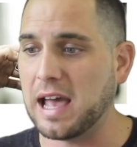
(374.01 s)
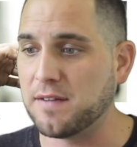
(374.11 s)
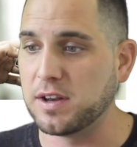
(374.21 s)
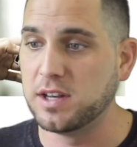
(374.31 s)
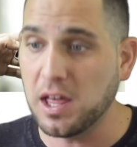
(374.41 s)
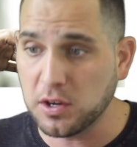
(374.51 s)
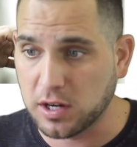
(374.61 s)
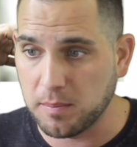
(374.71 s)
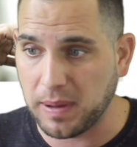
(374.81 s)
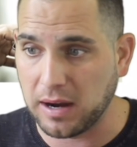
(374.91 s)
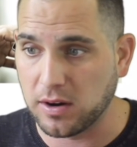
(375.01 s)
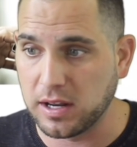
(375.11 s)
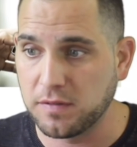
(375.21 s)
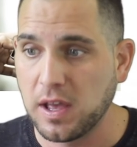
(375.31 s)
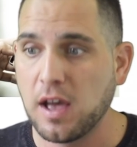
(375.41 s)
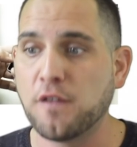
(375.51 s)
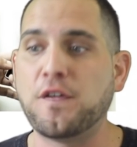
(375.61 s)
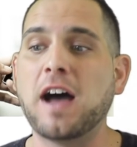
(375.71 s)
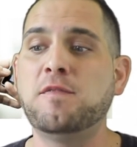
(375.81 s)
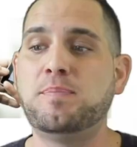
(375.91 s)
to have another comparative,
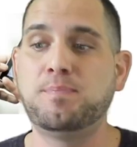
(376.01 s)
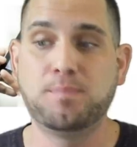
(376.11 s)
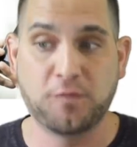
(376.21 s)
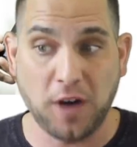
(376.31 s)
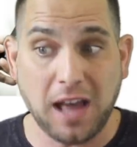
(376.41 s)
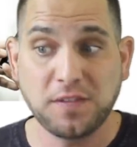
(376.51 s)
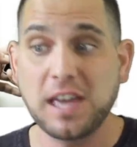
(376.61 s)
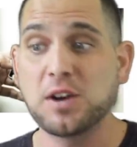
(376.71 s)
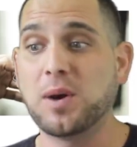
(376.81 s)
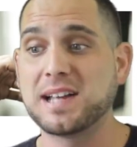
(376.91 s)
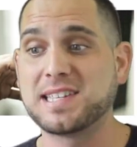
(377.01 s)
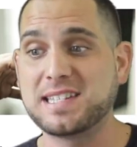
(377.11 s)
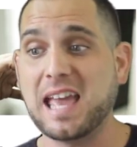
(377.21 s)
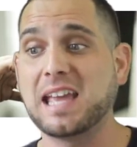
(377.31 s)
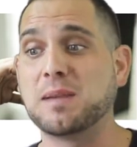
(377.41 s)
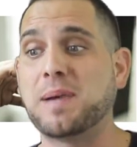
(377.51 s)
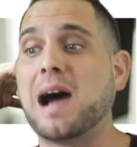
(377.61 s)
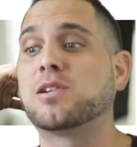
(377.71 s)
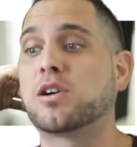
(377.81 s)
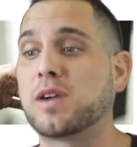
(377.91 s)
5 5 gigawatts a day can
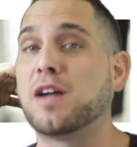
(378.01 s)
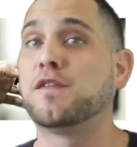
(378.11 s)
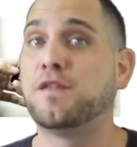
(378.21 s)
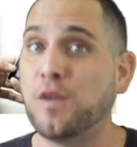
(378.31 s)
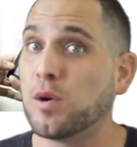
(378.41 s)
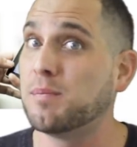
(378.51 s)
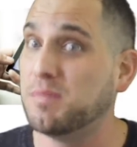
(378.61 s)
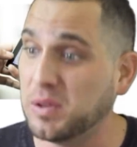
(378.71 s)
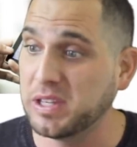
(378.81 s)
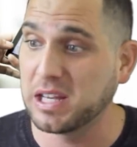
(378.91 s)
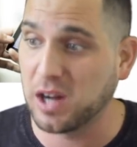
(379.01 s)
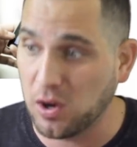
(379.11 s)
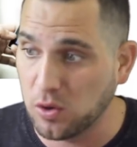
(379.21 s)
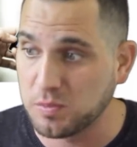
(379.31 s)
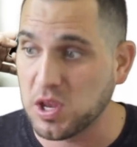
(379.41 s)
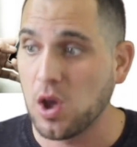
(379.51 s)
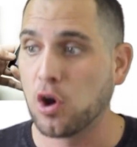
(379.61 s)
power around 4 million homes,